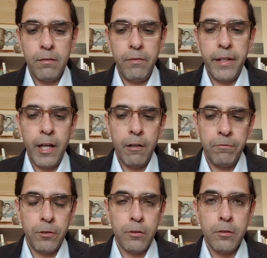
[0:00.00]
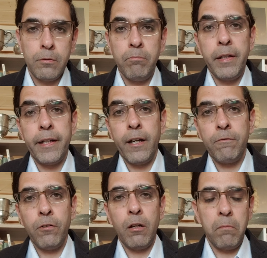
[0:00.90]
we have to be
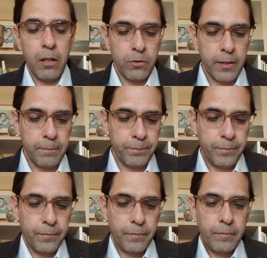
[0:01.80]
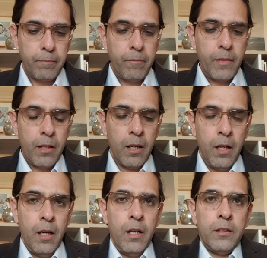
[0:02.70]
careful about them.
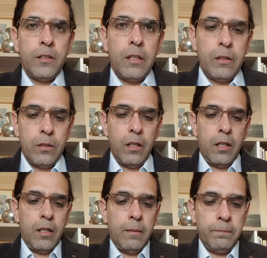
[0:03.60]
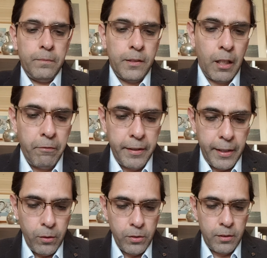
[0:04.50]
So
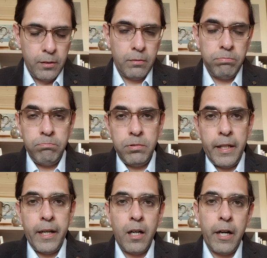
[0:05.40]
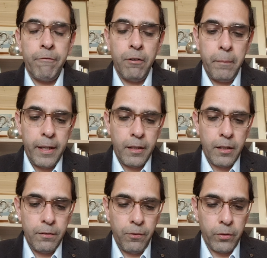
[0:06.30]
servitudes, they are
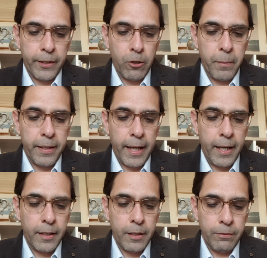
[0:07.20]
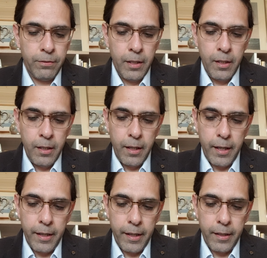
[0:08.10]
affirmative or they could be negative.
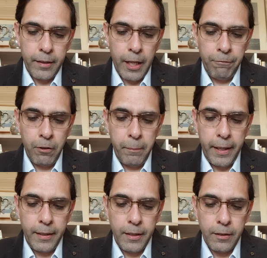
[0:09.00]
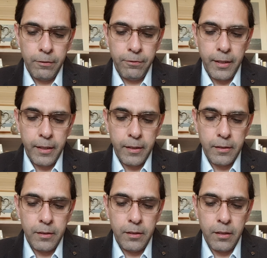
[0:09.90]
And affirmative
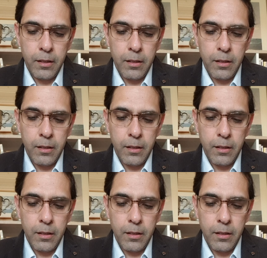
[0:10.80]
is